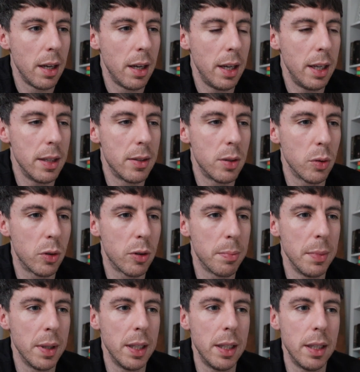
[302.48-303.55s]
It took
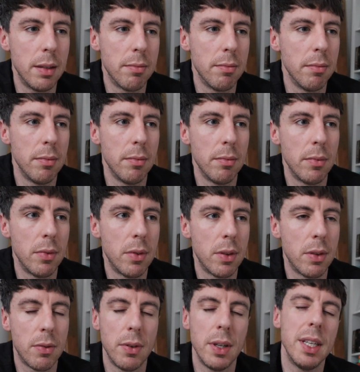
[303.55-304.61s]
me
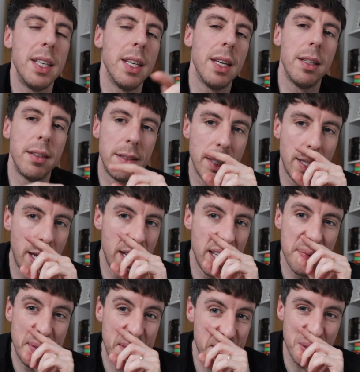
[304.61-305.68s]
3 years to get
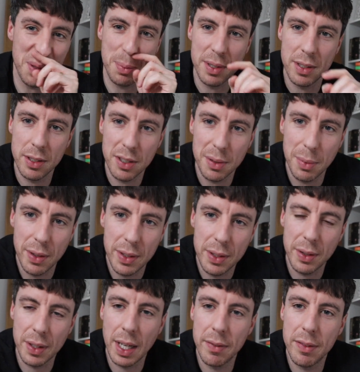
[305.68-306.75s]
him into a position where he
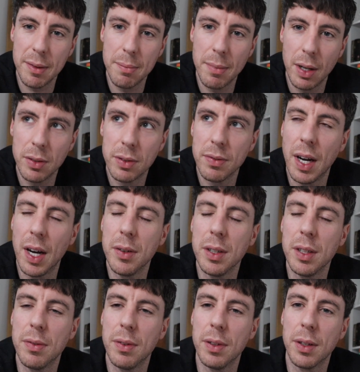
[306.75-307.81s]
could have the most
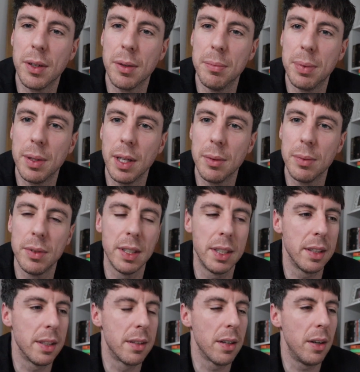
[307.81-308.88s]
value for the company I was in
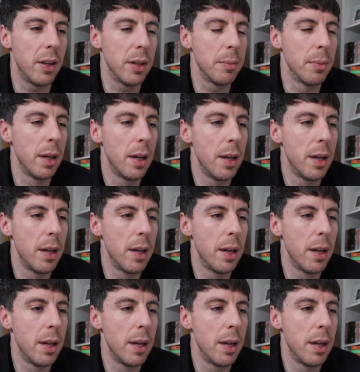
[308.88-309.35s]
at the time.